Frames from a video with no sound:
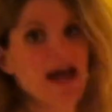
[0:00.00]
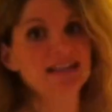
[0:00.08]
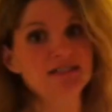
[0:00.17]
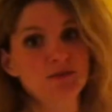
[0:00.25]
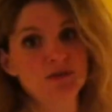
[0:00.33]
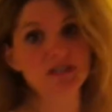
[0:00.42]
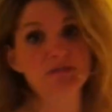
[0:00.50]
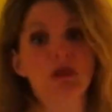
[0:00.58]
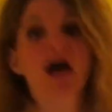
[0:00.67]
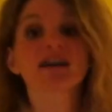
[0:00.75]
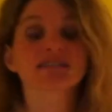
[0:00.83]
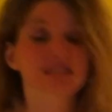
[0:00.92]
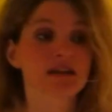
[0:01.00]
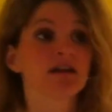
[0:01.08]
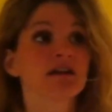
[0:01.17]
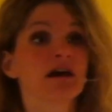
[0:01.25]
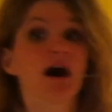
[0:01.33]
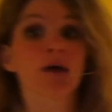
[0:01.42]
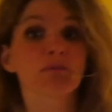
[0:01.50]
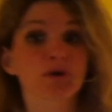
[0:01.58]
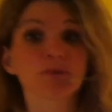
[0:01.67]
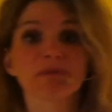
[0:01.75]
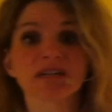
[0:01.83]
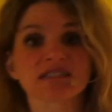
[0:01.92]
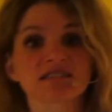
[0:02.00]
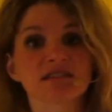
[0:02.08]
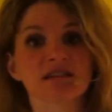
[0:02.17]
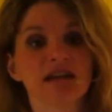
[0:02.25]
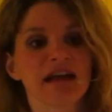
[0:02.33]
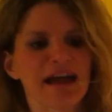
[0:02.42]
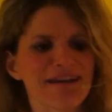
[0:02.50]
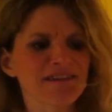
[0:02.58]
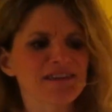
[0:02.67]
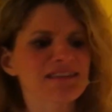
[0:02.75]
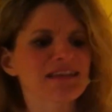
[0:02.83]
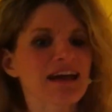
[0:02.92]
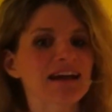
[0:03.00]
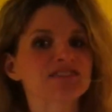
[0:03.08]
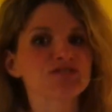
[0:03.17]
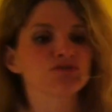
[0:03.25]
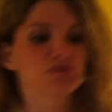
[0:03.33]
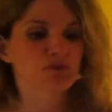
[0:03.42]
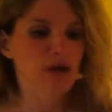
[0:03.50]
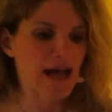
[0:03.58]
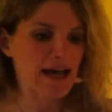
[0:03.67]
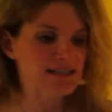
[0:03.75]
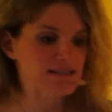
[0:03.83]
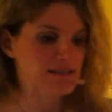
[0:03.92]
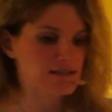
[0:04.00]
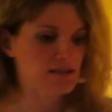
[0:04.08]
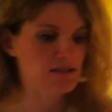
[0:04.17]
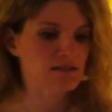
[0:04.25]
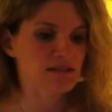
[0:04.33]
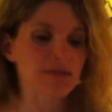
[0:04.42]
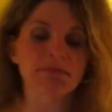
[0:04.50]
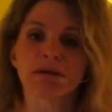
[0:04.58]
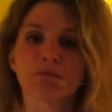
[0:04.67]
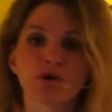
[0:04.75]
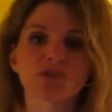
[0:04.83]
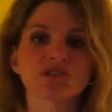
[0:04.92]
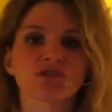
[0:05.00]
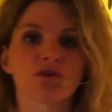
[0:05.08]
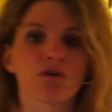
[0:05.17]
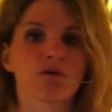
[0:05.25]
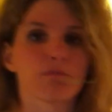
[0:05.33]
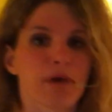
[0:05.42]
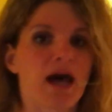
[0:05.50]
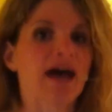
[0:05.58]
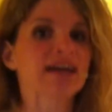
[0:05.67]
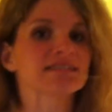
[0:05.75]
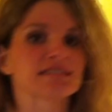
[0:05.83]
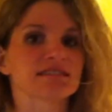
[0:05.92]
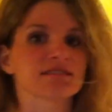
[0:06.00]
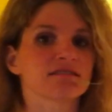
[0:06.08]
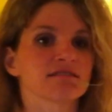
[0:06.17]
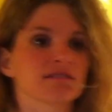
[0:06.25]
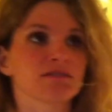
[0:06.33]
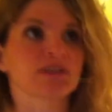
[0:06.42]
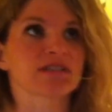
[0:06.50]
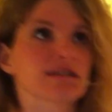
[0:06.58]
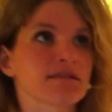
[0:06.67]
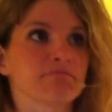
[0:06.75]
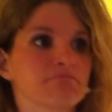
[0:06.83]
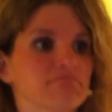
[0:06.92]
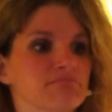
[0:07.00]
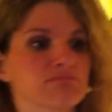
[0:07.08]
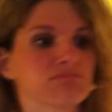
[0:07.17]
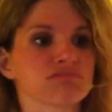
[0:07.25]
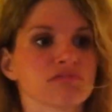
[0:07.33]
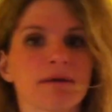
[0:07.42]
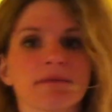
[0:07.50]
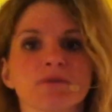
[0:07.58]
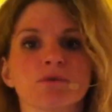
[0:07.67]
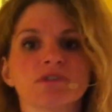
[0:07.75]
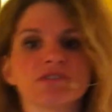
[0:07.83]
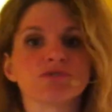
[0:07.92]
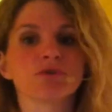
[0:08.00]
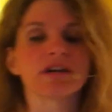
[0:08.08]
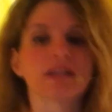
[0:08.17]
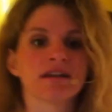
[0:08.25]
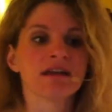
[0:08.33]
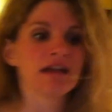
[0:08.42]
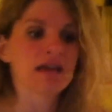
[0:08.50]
mats, orange blocks on purpose. Everything I do has something personal behind it. Otherwise, I probably wouldn't do it.